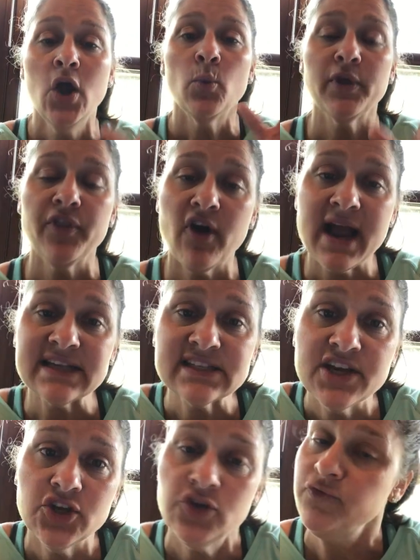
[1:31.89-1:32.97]
When they're
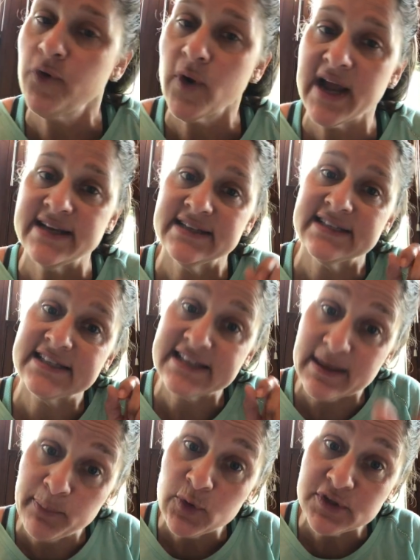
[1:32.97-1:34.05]
asking you for a
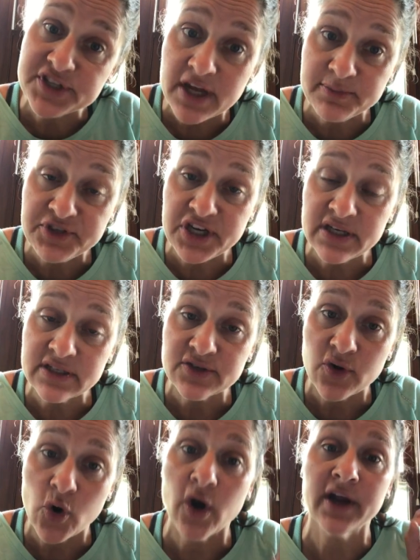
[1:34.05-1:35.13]
simple subject
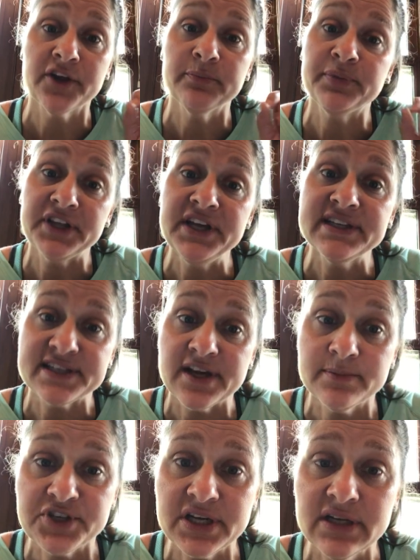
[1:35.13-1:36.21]
or a complete
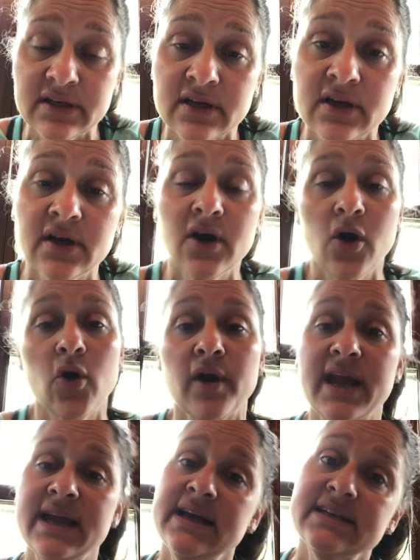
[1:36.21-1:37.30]
subject or
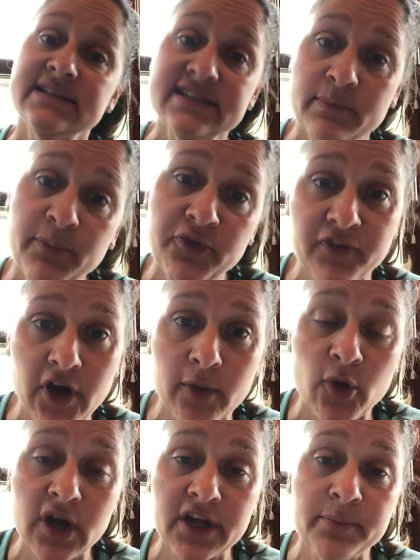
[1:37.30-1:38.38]
a simple verb
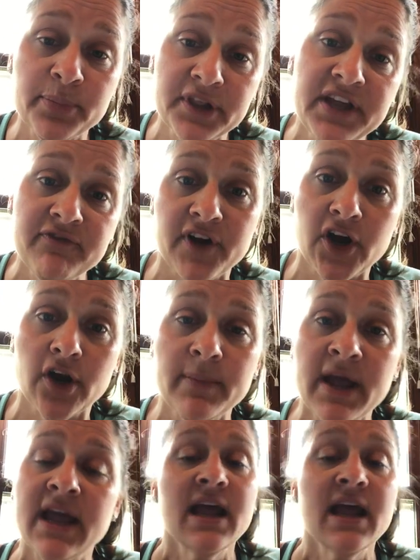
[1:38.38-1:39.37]
or a complete verb,